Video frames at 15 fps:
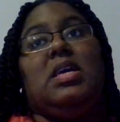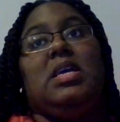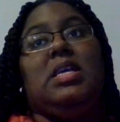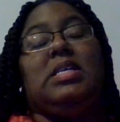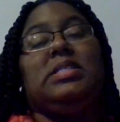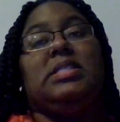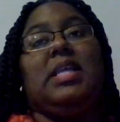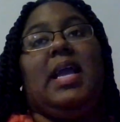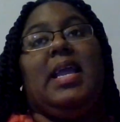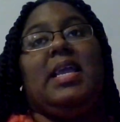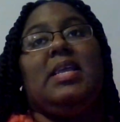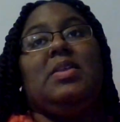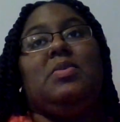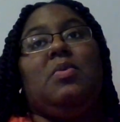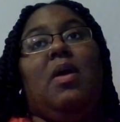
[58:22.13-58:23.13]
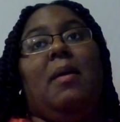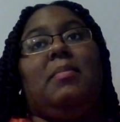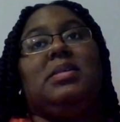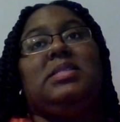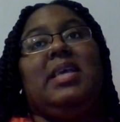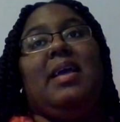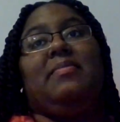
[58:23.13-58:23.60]
it's like you
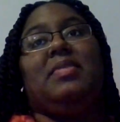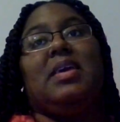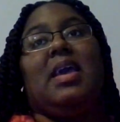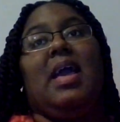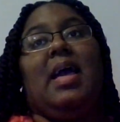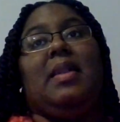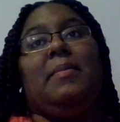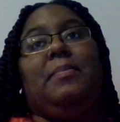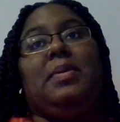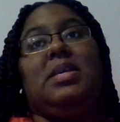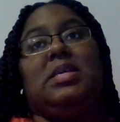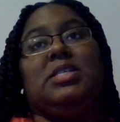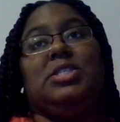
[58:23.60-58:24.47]
almost have to kind of pick